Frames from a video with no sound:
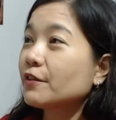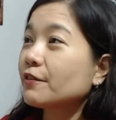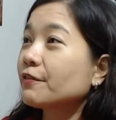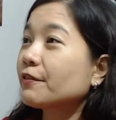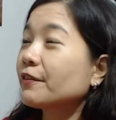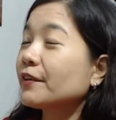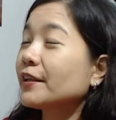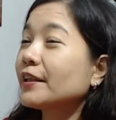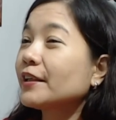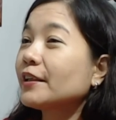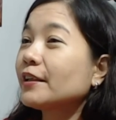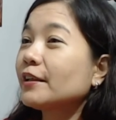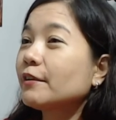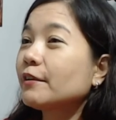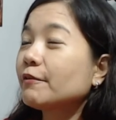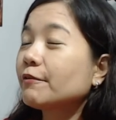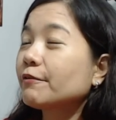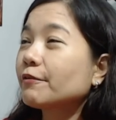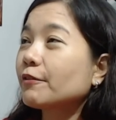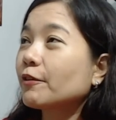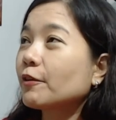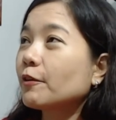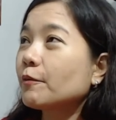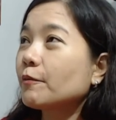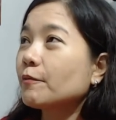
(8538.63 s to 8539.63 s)
Freedom
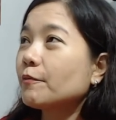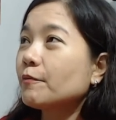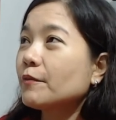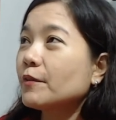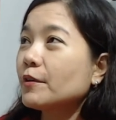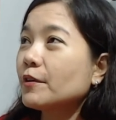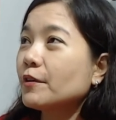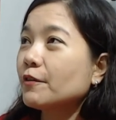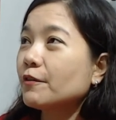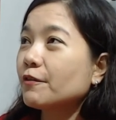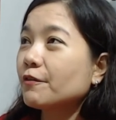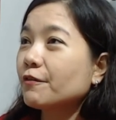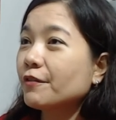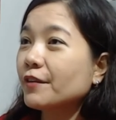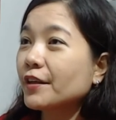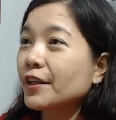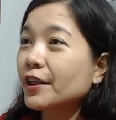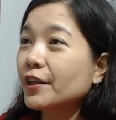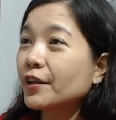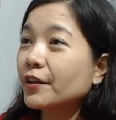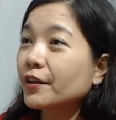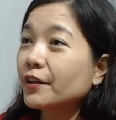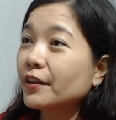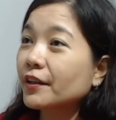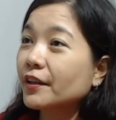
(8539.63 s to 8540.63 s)
from
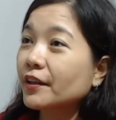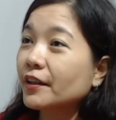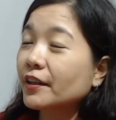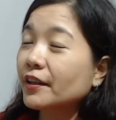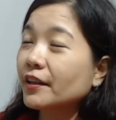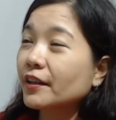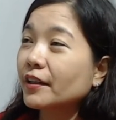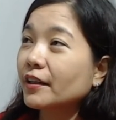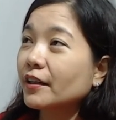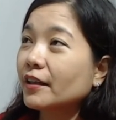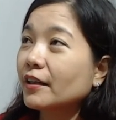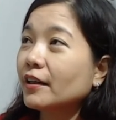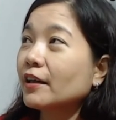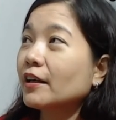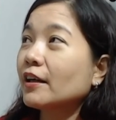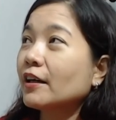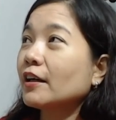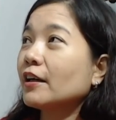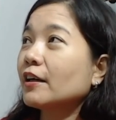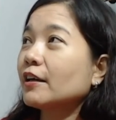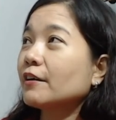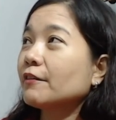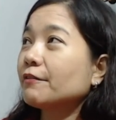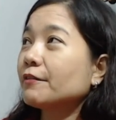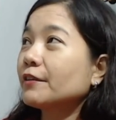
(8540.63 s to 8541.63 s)
fear.
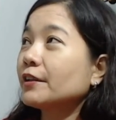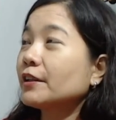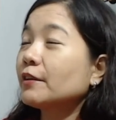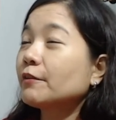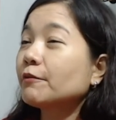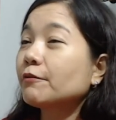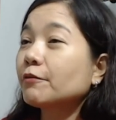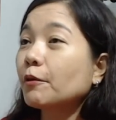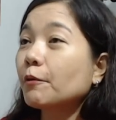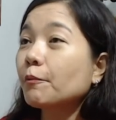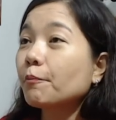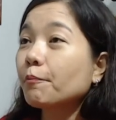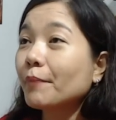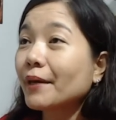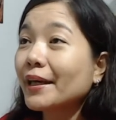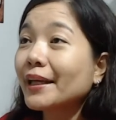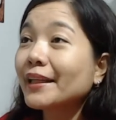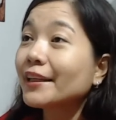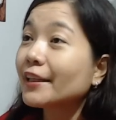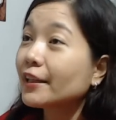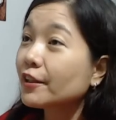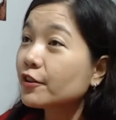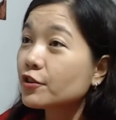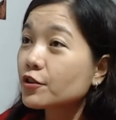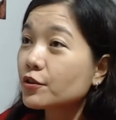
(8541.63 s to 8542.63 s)
Uh, freedom from
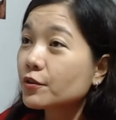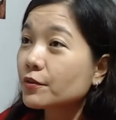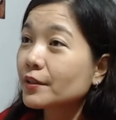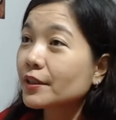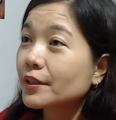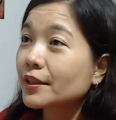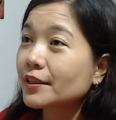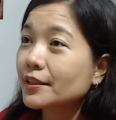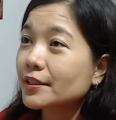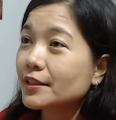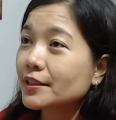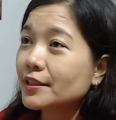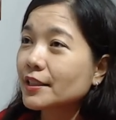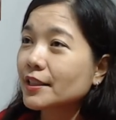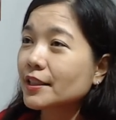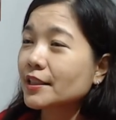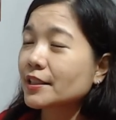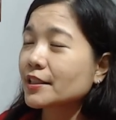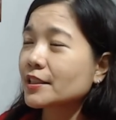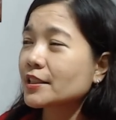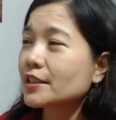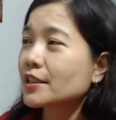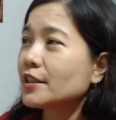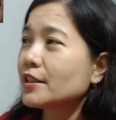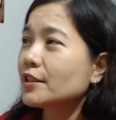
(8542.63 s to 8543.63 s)
pain, injury, and
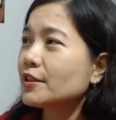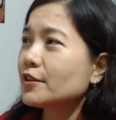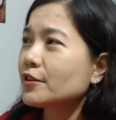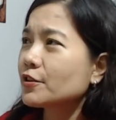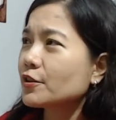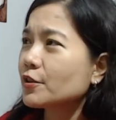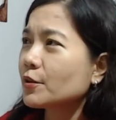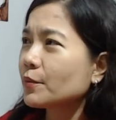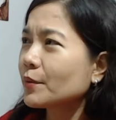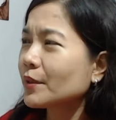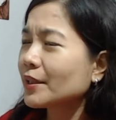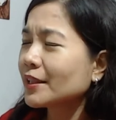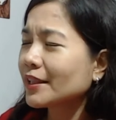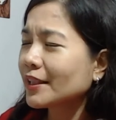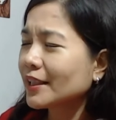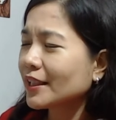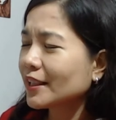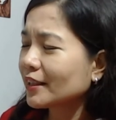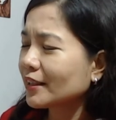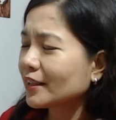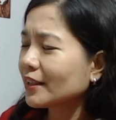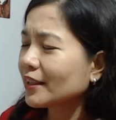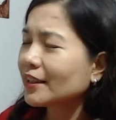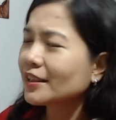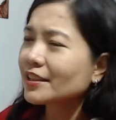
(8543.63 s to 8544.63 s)
disease. So we
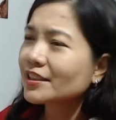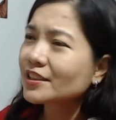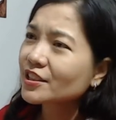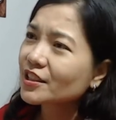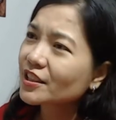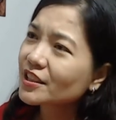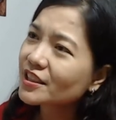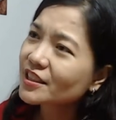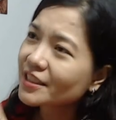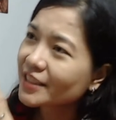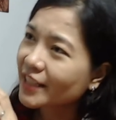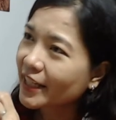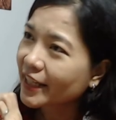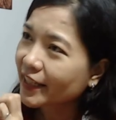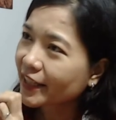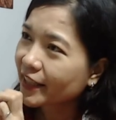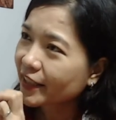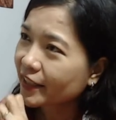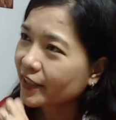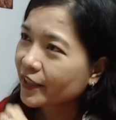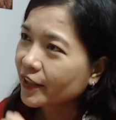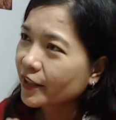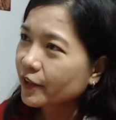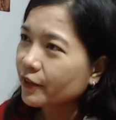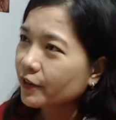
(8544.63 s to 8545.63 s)
think that it's just
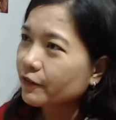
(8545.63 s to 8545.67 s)
taking care of